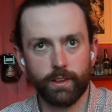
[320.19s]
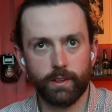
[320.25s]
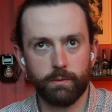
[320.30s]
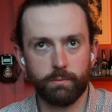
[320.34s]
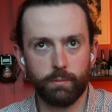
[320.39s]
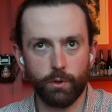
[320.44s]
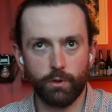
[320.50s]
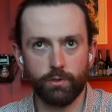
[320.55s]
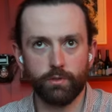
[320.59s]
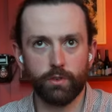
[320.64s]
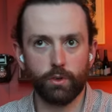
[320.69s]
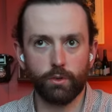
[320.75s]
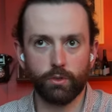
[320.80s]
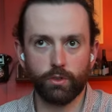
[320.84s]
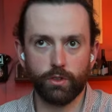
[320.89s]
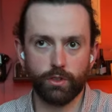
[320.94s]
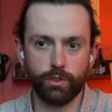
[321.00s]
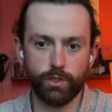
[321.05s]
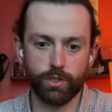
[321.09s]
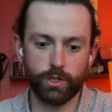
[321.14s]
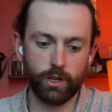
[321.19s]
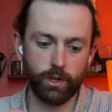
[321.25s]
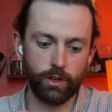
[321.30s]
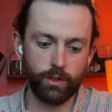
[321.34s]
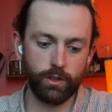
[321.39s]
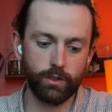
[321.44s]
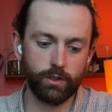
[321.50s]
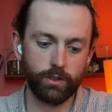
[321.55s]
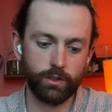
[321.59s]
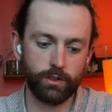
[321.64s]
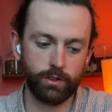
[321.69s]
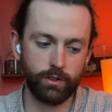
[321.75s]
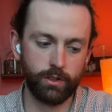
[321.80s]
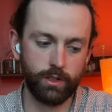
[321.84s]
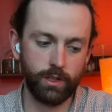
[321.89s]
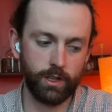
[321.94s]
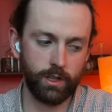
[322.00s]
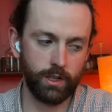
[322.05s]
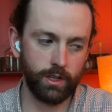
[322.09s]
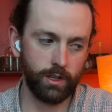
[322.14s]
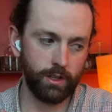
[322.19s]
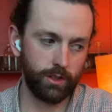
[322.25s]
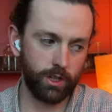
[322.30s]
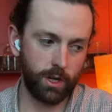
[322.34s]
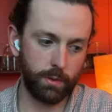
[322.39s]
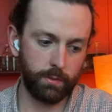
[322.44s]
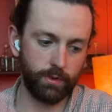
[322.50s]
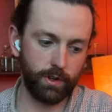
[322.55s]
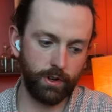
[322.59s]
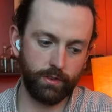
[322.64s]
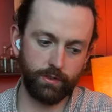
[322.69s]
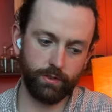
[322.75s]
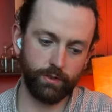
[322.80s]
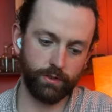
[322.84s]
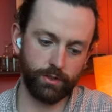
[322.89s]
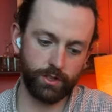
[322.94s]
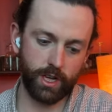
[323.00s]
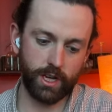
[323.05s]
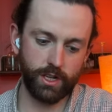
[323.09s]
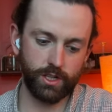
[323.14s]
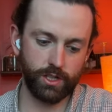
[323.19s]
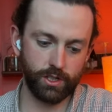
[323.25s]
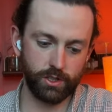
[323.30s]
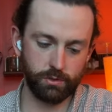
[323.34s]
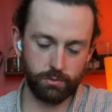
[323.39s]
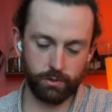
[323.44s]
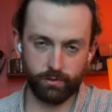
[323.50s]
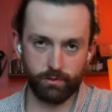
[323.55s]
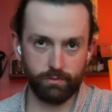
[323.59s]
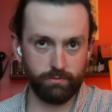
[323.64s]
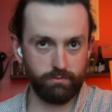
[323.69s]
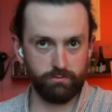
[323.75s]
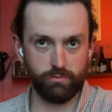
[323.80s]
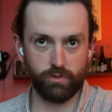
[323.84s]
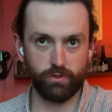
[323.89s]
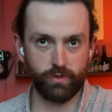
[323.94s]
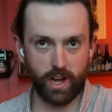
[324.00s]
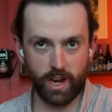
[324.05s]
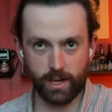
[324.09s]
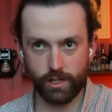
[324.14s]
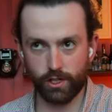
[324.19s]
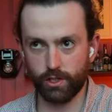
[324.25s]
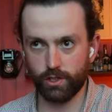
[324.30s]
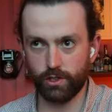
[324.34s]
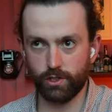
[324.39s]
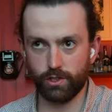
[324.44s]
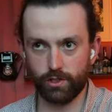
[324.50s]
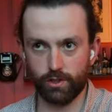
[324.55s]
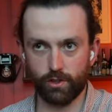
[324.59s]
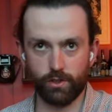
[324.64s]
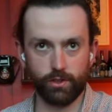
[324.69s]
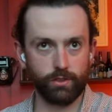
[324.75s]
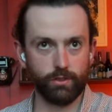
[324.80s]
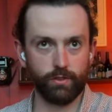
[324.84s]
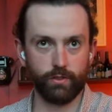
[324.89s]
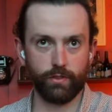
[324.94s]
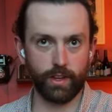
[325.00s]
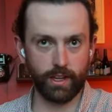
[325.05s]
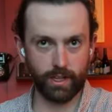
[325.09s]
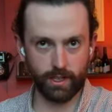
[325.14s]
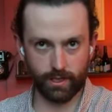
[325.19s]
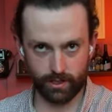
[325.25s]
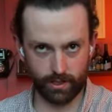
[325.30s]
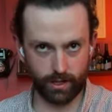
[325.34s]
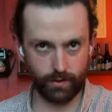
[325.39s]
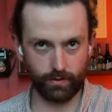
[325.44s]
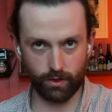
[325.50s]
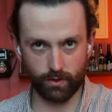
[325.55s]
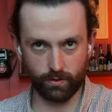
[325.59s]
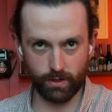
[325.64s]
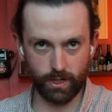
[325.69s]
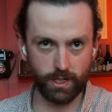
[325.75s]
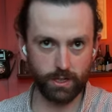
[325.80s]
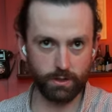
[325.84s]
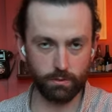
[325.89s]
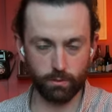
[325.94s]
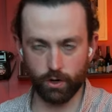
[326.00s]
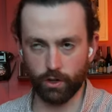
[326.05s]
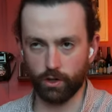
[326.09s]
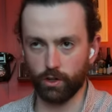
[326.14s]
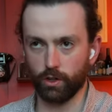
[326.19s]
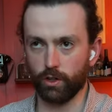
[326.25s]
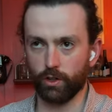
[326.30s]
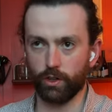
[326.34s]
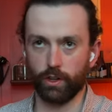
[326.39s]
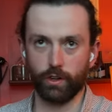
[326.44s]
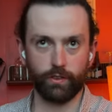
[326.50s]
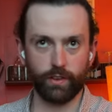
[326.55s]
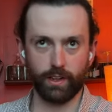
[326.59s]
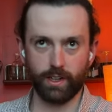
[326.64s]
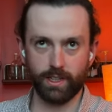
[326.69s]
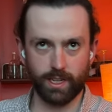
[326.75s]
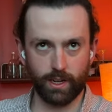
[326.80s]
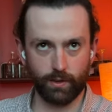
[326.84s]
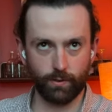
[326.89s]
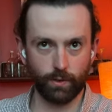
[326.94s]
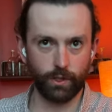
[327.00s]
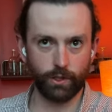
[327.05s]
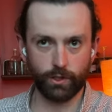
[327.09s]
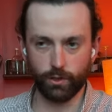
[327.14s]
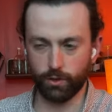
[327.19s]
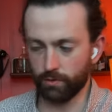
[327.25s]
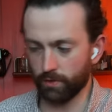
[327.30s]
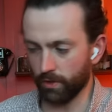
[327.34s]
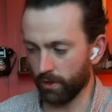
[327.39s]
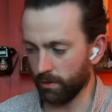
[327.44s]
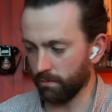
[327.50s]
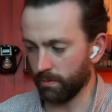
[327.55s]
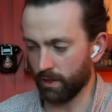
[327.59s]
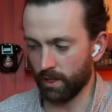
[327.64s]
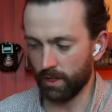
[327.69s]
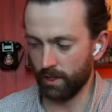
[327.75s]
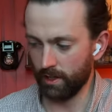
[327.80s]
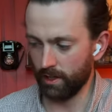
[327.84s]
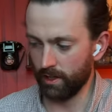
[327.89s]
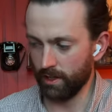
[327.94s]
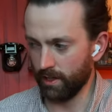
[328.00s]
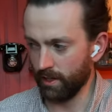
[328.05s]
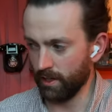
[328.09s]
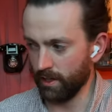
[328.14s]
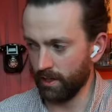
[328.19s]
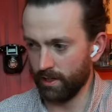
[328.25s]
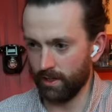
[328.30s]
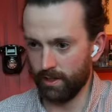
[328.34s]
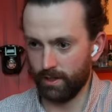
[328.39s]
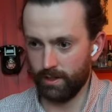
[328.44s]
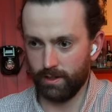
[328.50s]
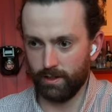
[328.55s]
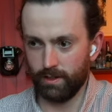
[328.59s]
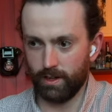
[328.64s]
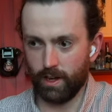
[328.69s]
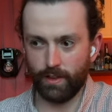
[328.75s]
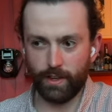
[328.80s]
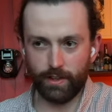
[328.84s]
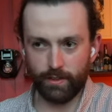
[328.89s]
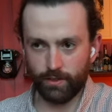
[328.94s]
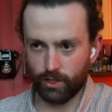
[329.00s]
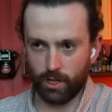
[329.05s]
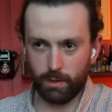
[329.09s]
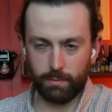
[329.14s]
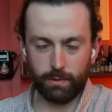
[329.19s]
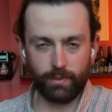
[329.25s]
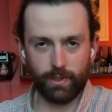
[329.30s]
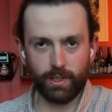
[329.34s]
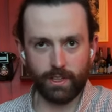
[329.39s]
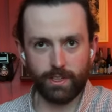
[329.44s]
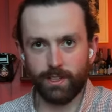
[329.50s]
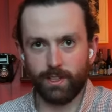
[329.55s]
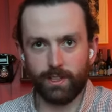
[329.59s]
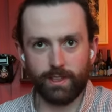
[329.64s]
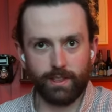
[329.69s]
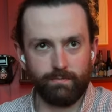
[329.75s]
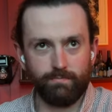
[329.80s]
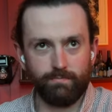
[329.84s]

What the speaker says: both owners now come away from those sessions with actions or things they've agreed to work on and things I'm going to do for them. And then there's a couple of things that